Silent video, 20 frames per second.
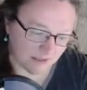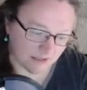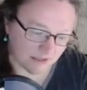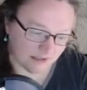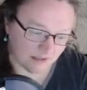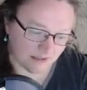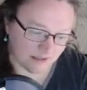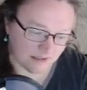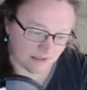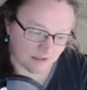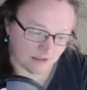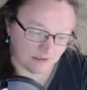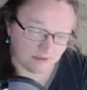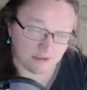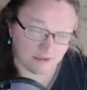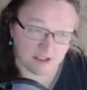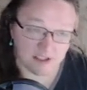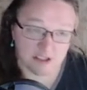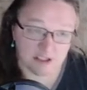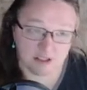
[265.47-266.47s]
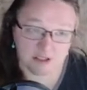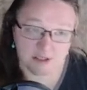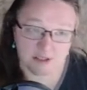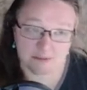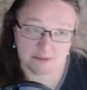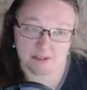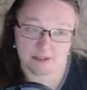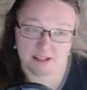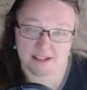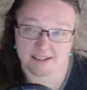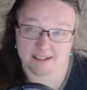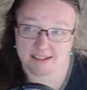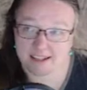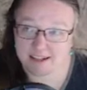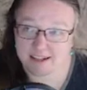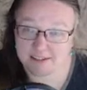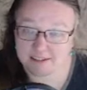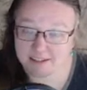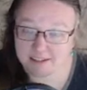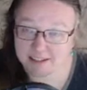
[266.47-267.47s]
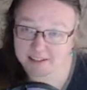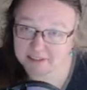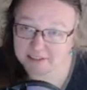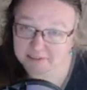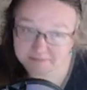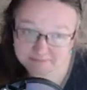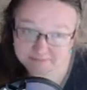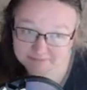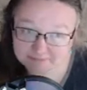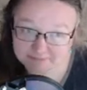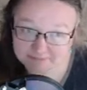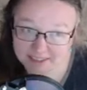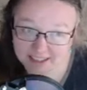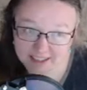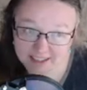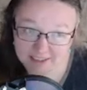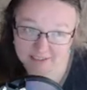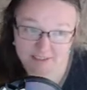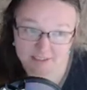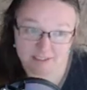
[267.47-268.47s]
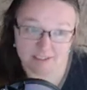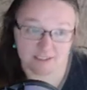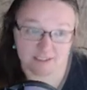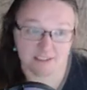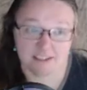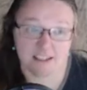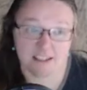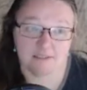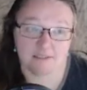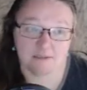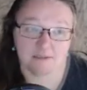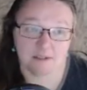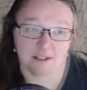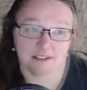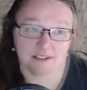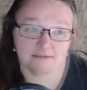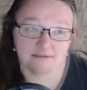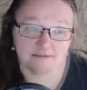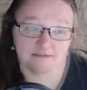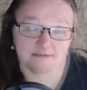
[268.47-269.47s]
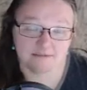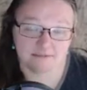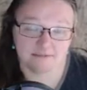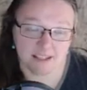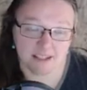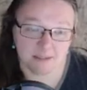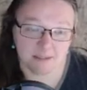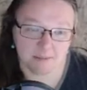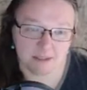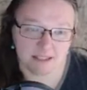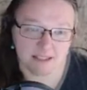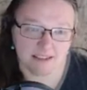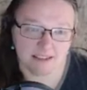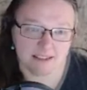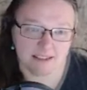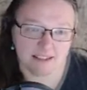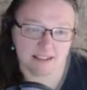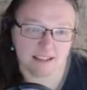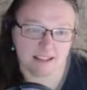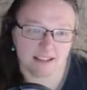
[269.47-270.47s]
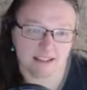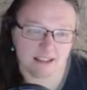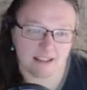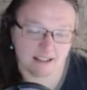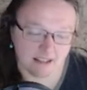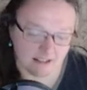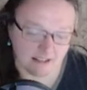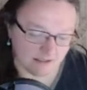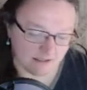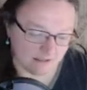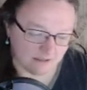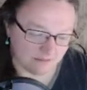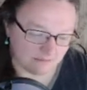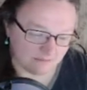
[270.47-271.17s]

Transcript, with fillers: you know, just look up cock carousel and you'll understand what that means. Um,